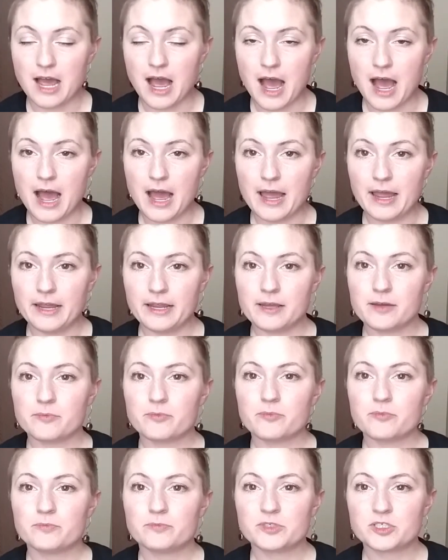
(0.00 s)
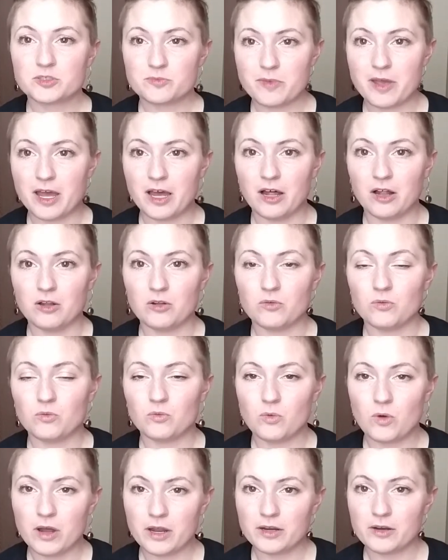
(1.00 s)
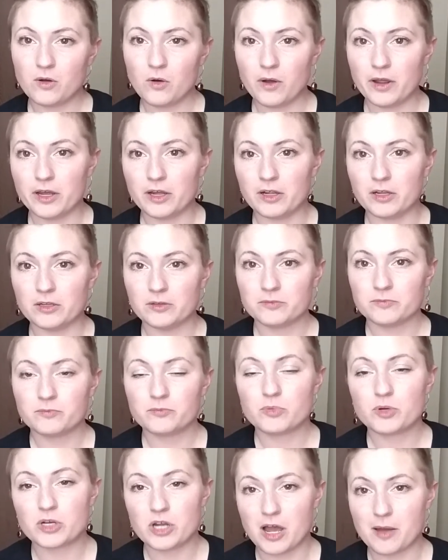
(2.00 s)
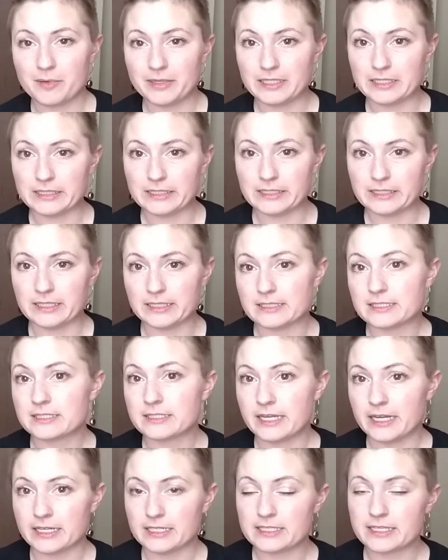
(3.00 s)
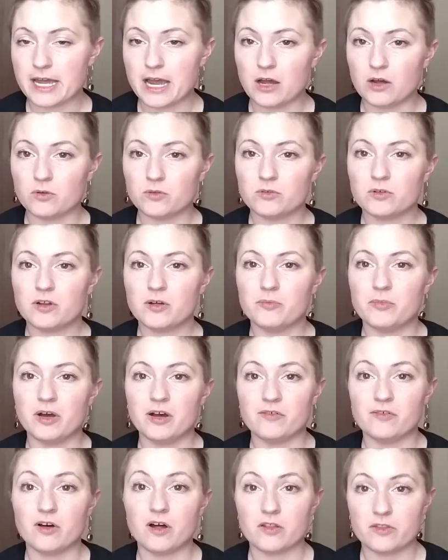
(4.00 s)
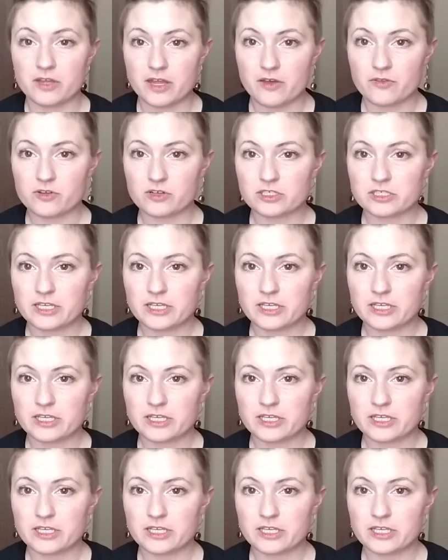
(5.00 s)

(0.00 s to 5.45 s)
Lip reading: I smell one oil predominantly that stands out above all the others,